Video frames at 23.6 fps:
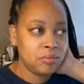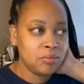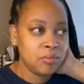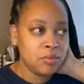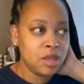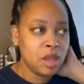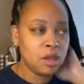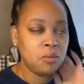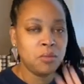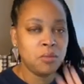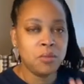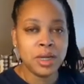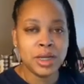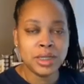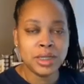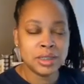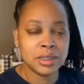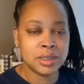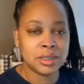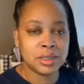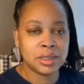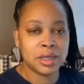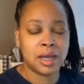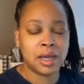
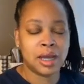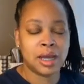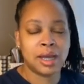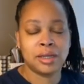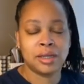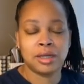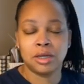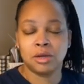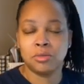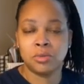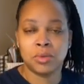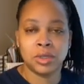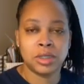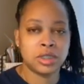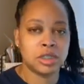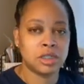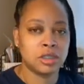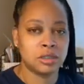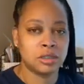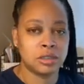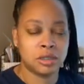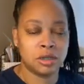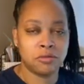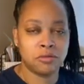once
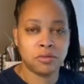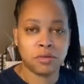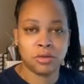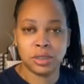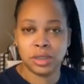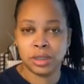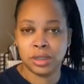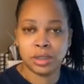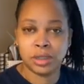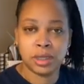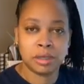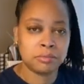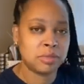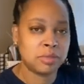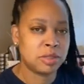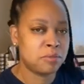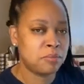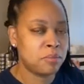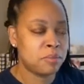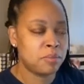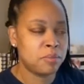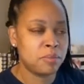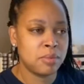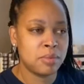Corona
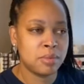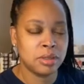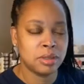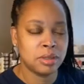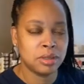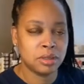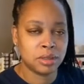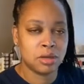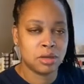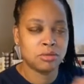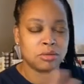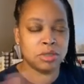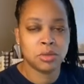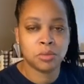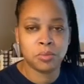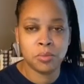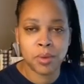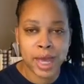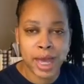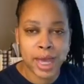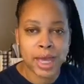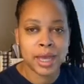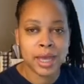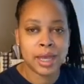goes
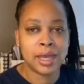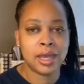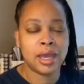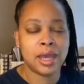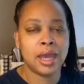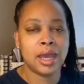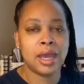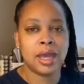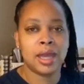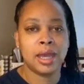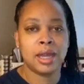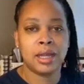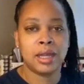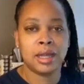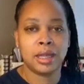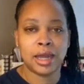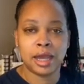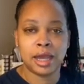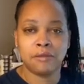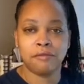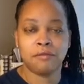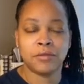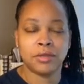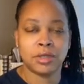away and
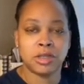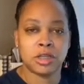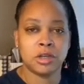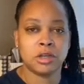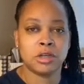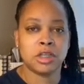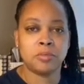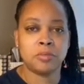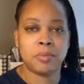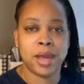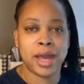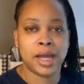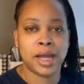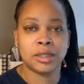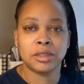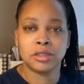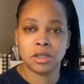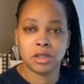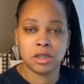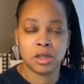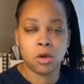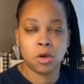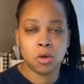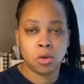life returns back to
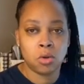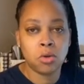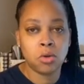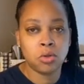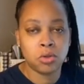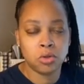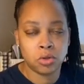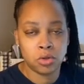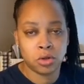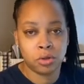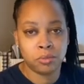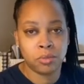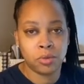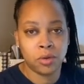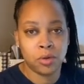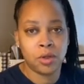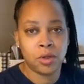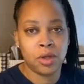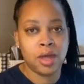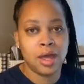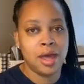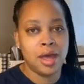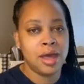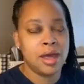the old normal,
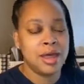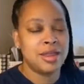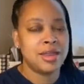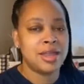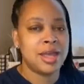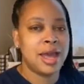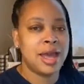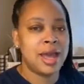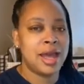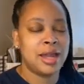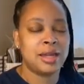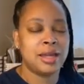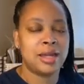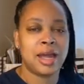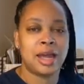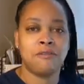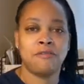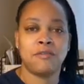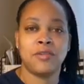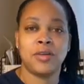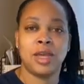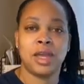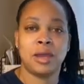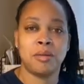that life
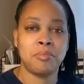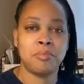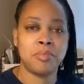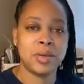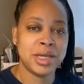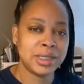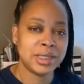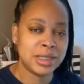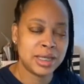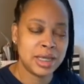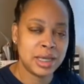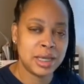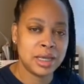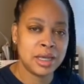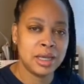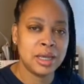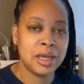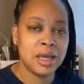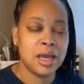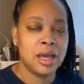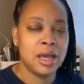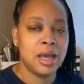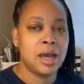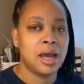will get busy,
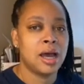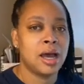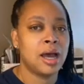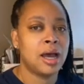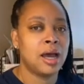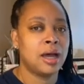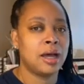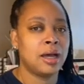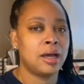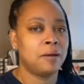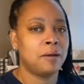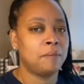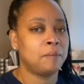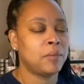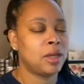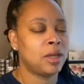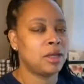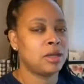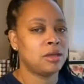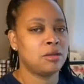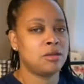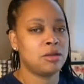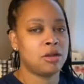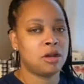and
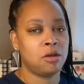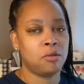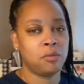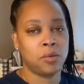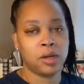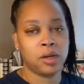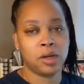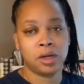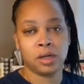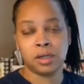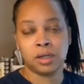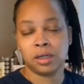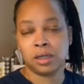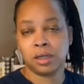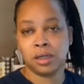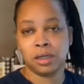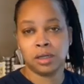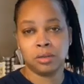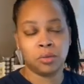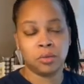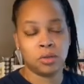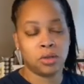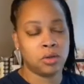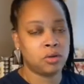we're
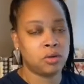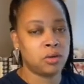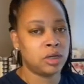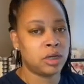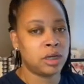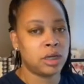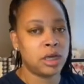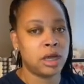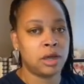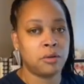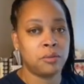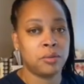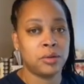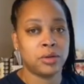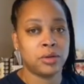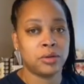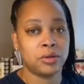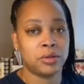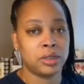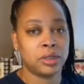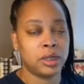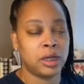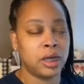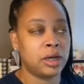on the
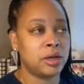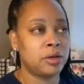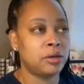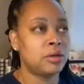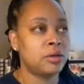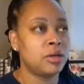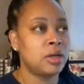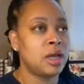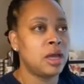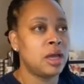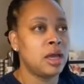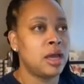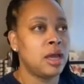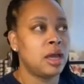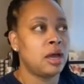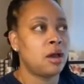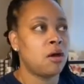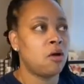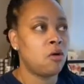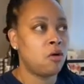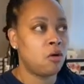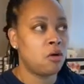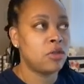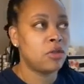go
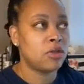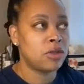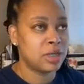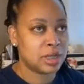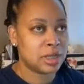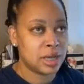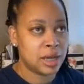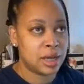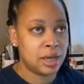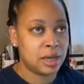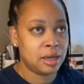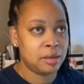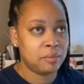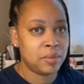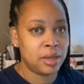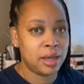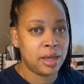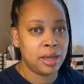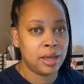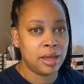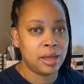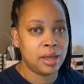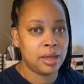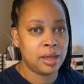all the time.
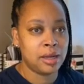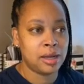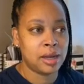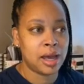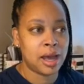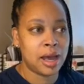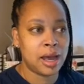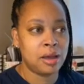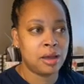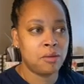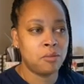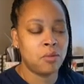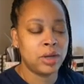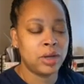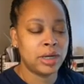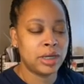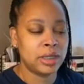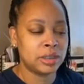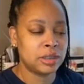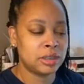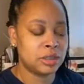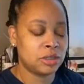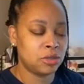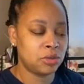And I
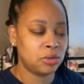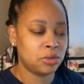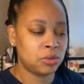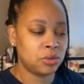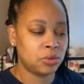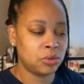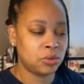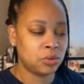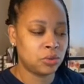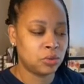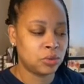wanted to